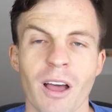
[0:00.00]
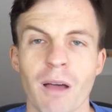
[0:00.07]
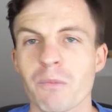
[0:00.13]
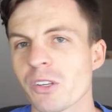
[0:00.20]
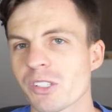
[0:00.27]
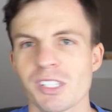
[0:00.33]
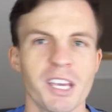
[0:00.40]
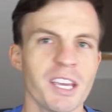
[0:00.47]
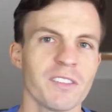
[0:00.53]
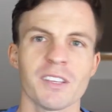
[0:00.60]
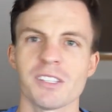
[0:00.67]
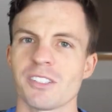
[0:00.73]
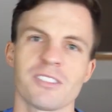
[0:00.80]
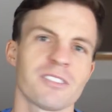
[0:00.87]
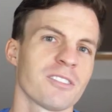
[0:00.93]
I'm not saying
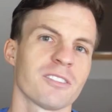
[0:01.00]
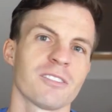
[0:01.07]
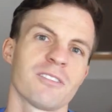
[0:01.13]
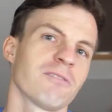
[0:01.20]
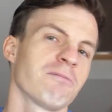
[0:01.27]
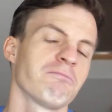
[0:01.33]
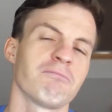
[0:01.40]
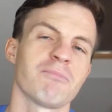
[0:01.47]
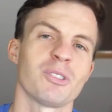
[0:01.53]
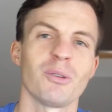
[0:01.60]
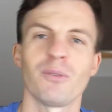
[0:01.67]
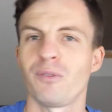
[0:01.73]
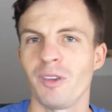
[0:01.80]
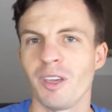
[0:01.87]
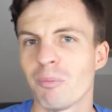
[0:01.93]
this
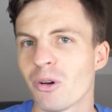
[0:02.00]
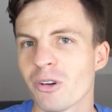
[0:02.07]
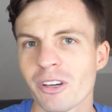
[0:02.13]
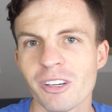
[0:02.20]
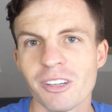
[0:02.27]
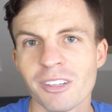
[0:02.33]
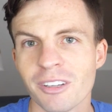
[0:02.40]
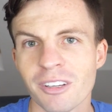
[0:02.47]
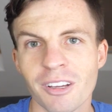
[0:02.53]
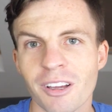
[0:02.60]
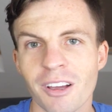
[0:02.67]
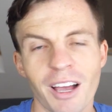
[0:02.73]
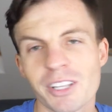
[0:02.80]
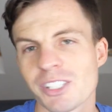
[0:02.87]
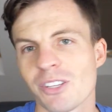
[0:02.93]
to fearmonger.
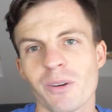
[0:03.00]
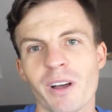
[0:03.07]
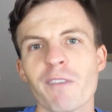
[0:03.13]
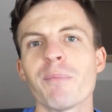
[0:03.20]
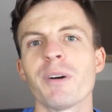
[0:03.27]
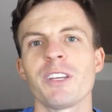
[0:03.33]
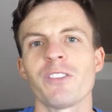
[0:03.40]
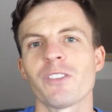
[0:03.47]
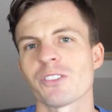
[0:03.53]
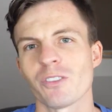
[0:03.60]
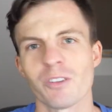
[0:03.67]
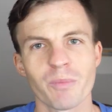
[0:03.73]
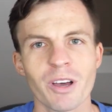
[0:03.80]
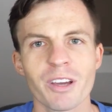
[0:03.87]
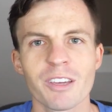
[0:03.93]
I still have money in the
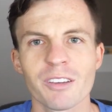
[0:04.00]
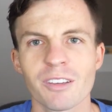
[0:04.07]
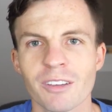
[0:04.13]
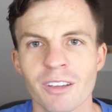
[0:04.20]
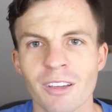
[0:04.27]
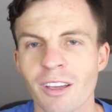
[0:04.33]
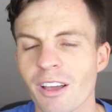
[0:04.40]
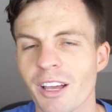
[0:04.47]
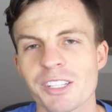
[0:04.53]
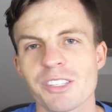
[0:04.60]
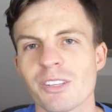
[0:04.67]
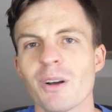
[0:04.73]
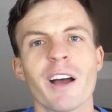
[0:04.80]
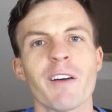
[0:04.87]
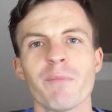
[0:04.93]
stock market. I
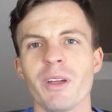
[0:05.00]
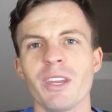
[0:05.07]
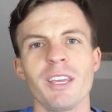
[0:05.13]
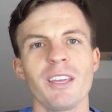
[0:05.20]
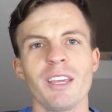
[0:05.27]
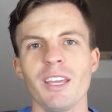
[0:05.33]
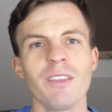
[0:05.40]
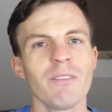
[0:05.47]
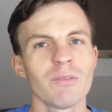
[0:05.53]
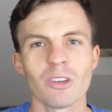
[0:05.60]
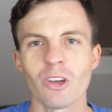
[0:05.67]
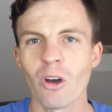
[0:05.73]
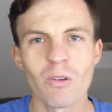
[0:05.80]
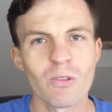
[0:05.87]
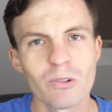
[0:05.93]
still have money in
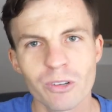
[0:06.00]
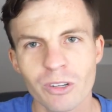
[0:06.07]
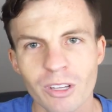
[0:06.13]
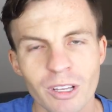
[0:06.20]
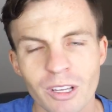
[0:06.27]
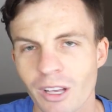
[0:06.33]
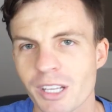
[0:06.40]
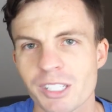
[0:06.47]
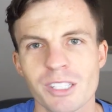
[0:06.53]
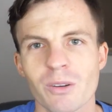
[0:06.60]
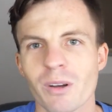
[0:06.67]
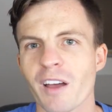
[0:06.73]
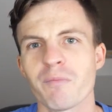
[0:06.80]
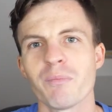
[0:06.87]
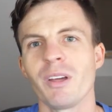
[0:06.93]
gold. I
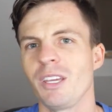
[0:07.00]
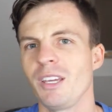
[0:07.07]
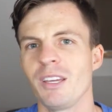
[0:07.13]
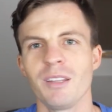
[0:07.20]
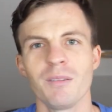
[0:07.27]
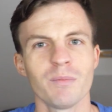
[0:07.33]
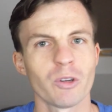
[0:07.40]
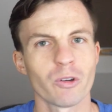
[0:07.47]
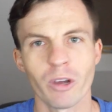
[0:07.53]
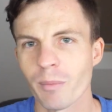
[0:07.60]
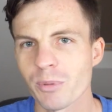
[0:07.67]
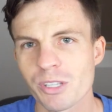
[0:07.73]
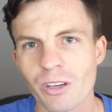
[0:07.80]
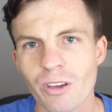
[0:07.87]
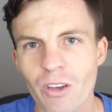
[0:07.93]
still have money in
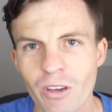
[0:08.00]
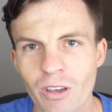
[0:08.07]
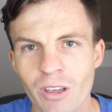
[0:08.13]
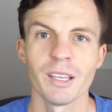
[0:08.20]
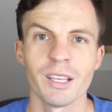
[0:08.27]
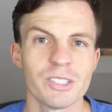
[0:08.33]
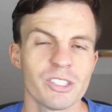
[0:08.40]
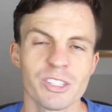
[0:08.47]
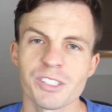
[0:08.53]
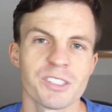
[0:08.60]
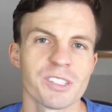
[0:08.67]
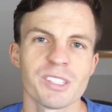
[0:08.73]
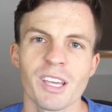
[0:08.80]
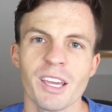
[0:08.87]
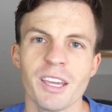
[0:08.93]
crypto. It's just
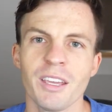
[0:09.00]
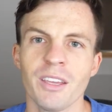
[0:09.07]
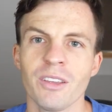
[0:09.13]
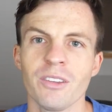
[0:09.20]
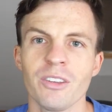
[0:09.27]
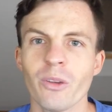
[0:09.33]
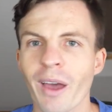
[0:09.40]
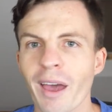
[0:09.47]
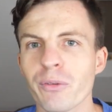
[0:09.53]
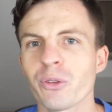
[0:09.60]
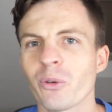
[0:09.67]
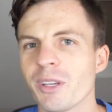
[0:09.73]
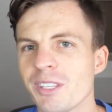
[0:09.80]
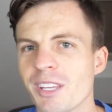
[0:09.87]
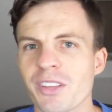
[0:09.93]
to say you have
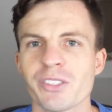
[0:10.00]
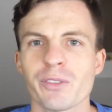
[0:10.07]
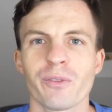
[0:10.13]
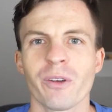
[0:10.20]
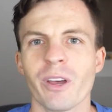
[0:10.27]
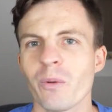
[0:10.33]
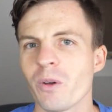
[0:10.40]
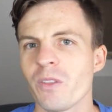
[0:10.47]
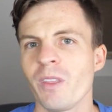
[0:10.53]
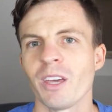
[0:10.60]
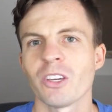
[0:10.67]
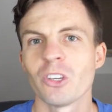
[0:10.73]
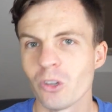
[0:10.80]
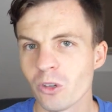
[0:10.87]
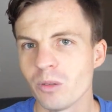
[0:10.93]
to identify when
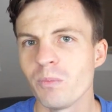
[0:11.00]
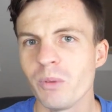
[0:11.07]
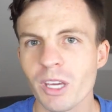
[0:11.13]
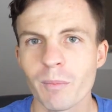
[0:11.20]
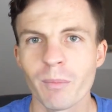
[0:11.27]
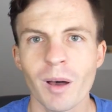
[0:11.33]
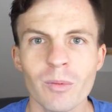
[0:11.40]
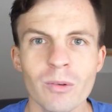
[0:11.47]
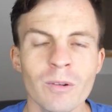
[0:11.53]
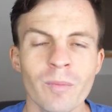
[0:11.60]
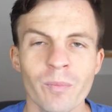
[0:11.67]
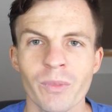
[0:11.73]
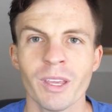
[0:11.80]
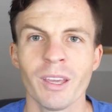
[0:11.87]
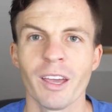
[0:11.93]
there could be a
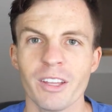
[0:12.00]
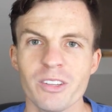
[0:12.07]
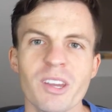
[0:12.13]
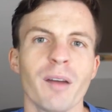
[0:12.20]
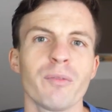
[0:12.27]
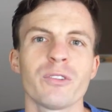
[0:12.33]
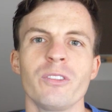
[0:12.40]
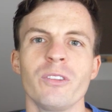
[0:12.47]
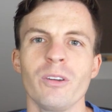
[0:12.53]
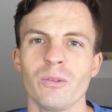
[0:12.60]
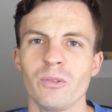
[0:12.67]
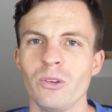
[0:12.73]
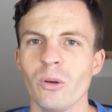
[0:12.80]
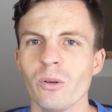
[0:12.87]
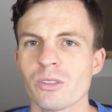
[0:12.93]
bubble and you have to know
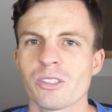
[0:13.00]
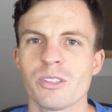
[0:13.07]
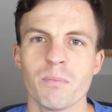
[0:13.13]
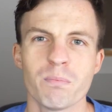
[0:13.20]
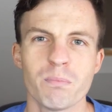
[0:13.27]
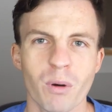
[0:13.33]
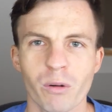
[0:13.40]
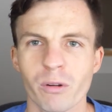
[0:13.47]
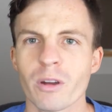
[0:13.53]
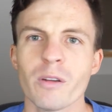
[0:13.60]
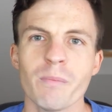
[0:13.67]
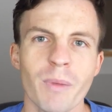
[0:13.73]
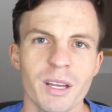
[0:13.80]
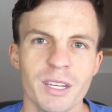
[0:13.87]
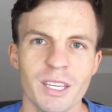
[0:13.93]
not to
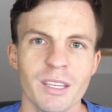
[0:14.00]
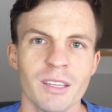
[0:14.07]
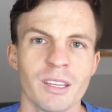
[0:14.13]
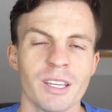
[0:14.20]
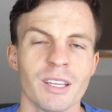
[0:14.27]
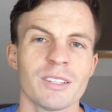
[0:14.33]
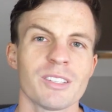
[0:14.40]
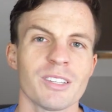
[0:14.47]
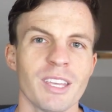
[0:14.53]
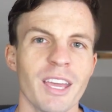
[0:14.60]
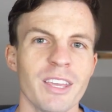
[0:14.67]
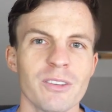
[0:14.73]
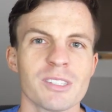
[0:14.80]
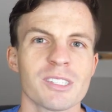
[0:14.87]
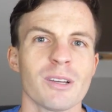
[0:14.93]
borrow money to
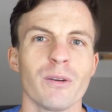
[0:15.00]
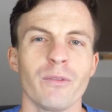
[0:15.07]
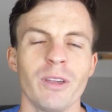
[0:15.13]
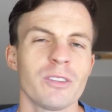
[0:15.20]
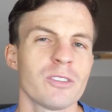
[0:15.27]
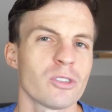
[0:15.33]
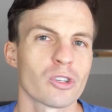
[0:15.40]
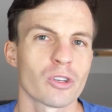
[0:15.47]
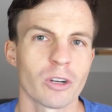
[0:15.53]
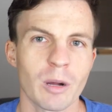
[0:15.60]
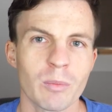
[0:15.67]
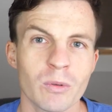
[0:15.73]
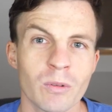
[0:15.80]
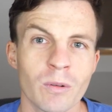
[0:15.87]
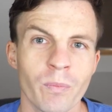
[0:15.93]
get yourself into
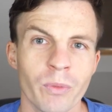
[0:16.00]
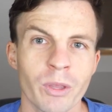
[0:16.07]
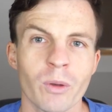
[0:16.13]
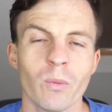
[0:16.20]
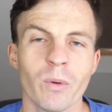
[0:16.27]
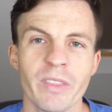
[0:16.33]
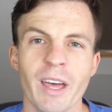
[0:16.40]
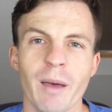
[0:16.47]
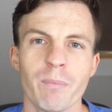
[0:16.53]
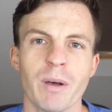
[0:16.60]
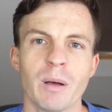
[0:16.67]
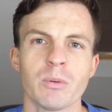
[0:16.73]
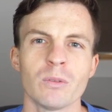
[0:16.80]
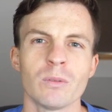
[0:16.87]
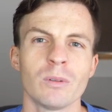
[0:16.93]
trouble when that
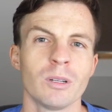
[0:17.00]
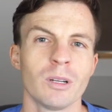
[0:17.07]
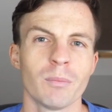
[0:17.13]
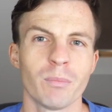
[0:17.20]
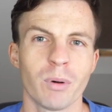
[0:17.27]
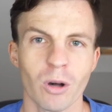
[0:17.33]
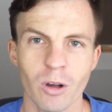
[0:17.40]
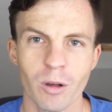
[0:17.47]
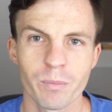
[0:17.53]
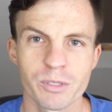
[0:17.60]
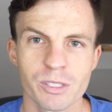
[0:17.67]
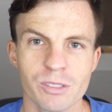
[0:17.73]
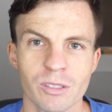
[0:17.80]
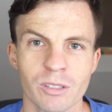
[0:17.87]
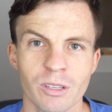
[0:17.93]
bubble
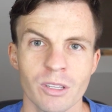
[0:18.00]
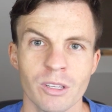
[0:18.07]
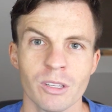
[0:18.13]
pops.